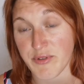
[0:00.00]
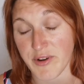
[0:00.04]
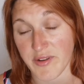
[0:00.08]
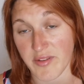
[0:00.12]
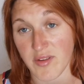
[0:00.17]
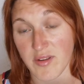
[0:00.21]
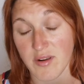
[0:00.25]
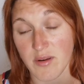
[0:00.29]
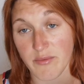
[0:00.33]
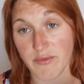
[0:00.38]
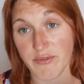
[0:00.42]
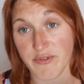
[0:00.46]

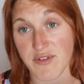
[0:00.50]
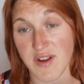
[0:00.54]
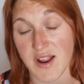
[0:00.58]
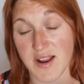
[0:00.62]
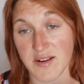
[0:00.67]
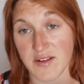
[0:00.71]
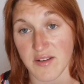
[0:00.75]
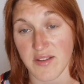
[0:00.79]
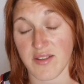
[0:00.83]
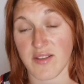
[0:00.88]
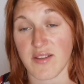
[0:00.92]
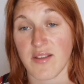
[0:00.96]
Britain and
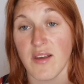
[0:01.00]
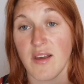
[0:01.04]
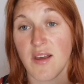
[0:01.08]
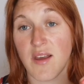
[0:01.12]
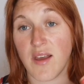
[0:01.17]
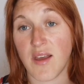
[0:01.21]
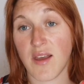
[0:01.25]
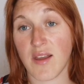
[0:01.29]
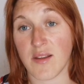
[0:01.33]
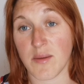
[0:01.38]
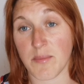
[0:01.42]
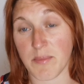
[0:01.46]
France,
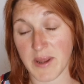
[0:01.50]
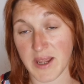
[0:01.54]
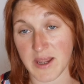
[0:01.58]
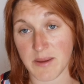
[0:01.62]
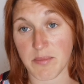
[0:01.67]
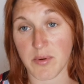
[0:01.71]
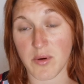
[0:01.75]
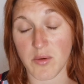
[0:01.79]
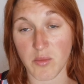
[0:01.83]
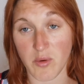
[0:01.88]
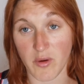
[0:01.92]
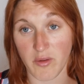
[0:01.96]
the
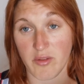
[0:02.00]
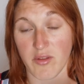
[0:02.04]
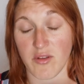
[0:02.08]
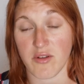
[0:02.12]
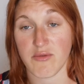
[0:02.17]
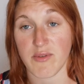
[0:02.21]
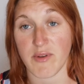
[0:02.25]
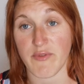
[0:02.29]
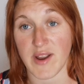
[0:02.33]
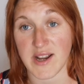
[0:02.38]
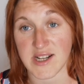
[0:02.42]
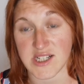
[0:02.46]
people
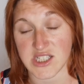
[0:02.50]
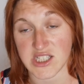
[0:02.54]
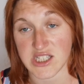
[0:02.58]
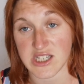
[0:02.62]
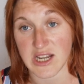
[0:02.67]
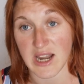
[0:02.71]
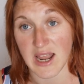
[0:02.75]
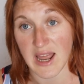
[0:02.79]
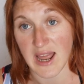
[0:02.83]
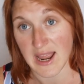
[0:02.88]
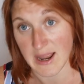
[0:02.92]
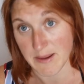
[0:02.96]
wanted
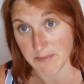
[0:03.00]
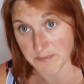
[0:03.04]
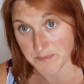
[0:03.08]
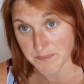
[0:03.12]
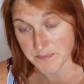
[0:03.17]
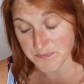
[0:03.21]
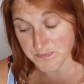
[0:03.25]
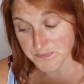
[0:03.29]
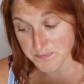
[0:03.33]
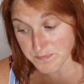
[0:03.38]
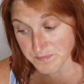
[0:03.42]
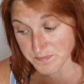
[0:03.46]
revenge there.
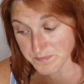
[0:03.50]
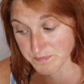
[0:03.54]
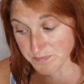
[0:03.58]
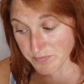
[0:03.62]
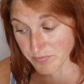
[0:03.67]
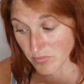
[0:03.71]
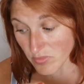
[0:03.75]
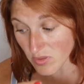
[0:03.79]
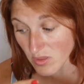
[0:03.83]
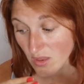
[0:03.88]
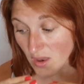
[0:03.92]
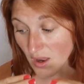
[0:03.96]

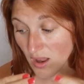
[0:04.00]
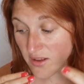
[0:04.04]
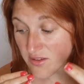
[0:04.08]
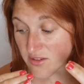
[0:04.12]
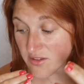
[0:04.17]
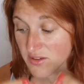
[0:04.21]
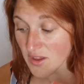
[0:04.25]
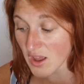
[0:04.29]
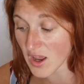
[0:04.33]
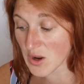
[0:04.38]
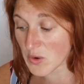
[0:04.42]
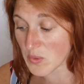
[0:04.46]

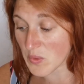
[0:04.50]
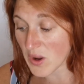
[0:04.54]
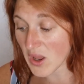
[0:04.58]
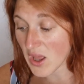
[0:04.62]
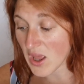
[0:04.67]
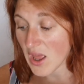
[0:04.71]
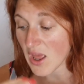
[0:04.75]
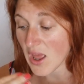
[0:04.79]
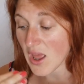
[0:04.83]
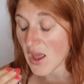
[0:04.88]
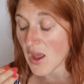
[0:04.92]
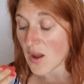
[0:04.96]

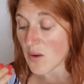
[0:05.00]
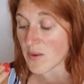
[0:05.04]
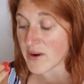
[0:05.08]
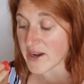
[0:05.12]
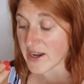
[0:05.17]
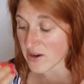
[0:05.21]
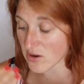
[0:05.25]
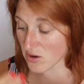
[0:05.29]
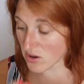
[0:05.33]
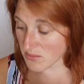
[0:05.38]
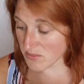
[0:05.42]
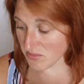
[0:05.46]
So
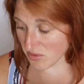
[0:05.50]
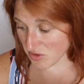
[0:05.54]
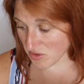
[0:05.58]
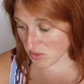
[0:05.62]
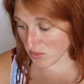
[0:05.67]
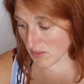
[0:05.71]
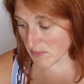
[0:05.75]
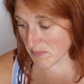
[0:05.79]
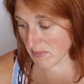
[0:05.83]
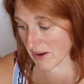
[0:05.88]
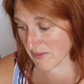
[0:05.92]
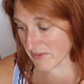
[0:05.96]
when it
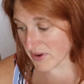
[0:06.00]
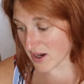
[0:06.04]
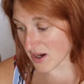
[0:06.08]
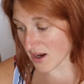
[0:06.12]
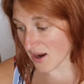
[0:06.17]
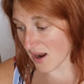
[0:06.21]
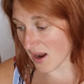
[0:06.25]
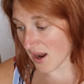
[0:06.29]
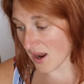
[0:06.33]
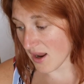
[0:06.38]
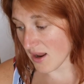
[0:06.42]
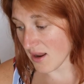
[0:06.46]
comes to
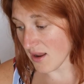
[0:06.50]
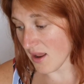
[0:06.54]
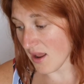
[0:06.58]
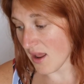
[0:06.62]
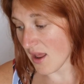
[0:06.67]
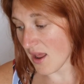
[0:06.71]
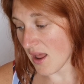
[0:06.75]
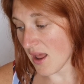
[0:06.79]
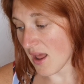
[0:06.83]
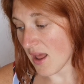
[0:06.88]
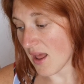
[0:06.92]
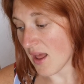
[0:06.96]
America,
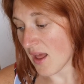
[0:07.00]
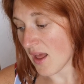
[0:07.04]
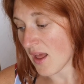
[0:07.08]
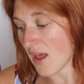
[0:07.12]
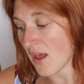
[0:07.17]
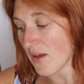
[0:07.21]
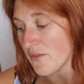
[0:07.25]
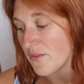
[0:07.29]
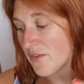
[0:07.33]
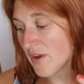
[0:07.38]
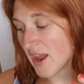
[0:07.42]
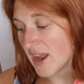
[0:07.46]

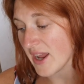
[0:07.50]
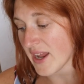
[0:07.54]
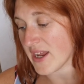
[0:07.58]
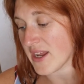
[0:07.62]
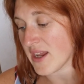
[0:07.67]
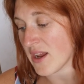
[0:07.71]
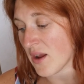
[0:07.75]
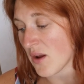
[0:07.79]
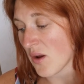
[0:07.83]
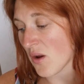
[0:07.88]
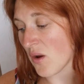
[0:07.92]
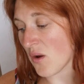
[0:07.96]

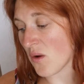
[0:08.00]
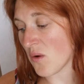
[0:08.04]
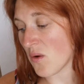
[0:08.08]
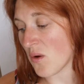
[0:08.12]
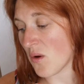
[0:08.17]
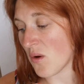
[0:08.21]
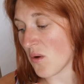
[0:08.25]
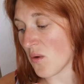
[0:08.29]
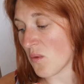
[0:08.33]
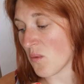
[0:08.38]
they